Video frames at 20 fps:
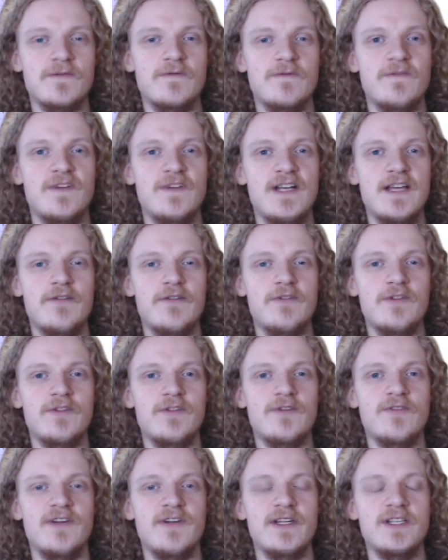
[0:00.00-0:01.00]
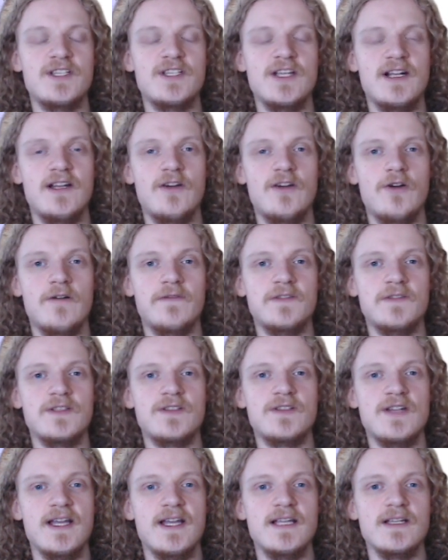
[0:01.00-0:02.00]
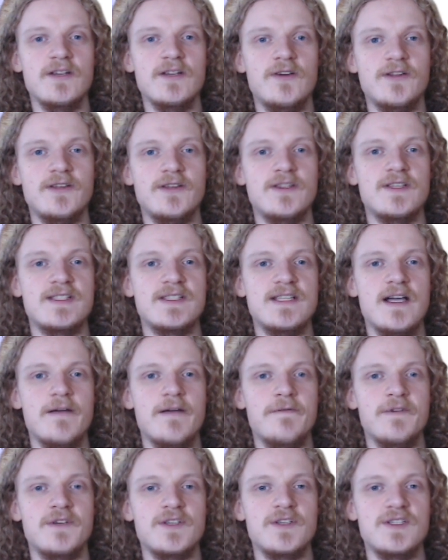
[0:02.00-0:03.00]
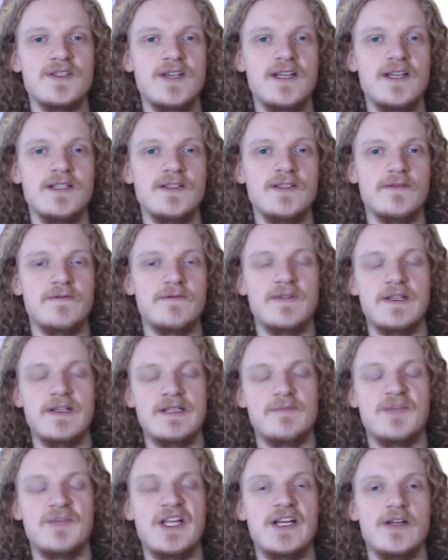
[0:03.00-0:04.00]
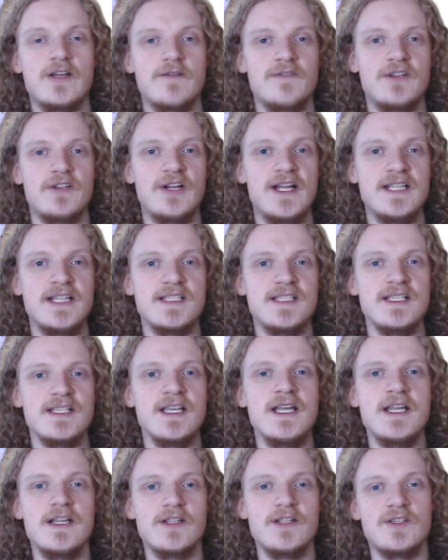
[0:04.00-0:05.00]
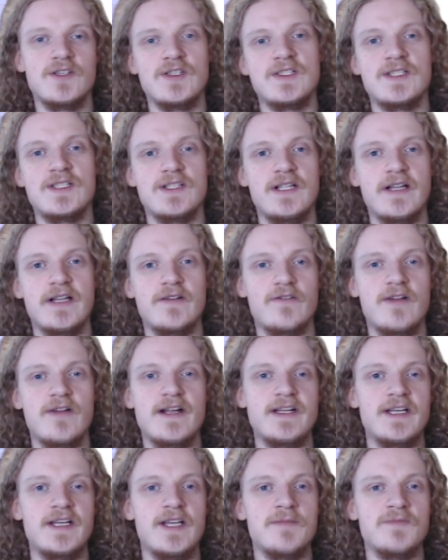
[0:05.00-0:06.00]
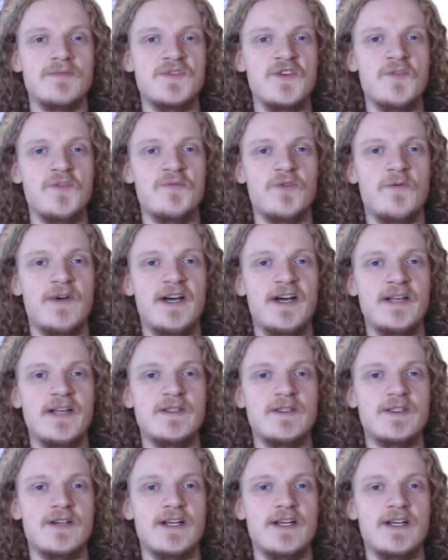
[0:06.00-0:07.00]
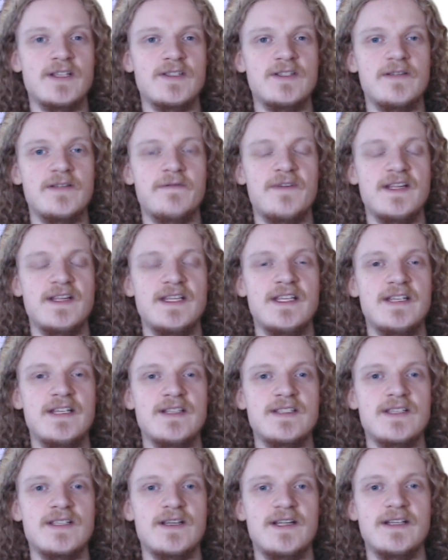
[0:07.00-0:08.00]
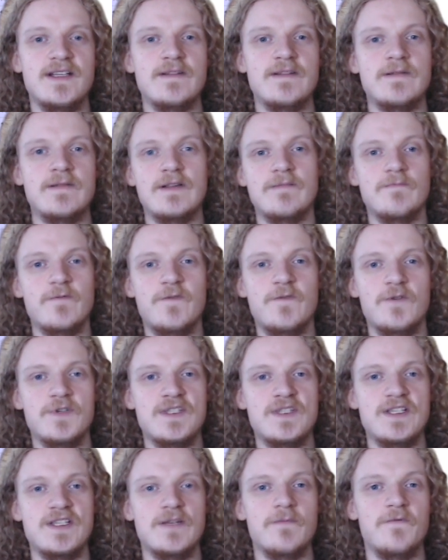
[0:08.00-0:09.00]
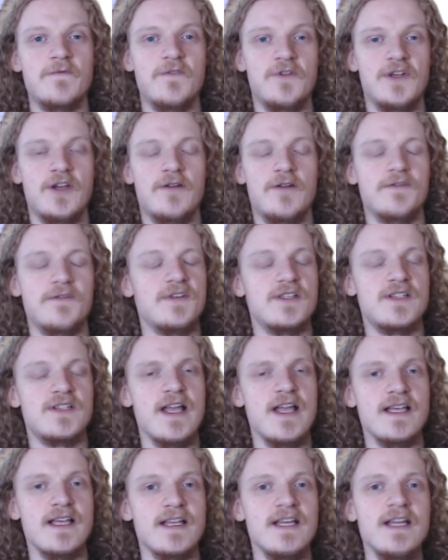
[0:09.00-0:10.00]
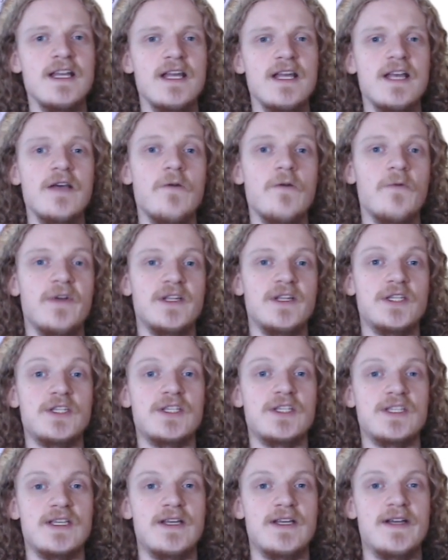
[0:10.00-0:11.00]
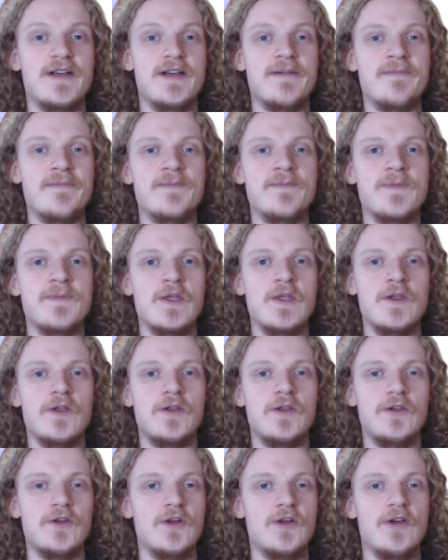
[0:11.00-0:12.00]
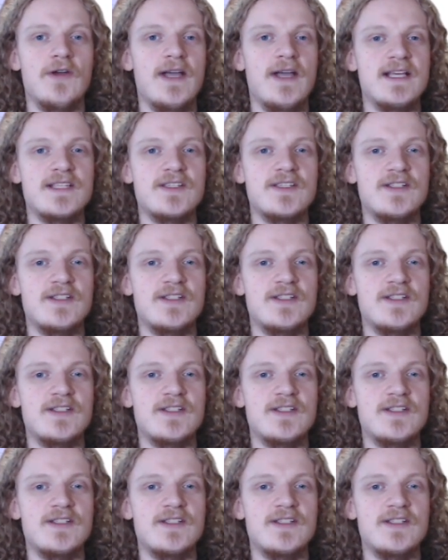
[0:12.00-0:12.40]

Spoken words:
Valerio Renicella off the track on the start-finish straight at the beginning of the race, just like running him super wide, trying to defend the inside and forcing him fully off the track, which, as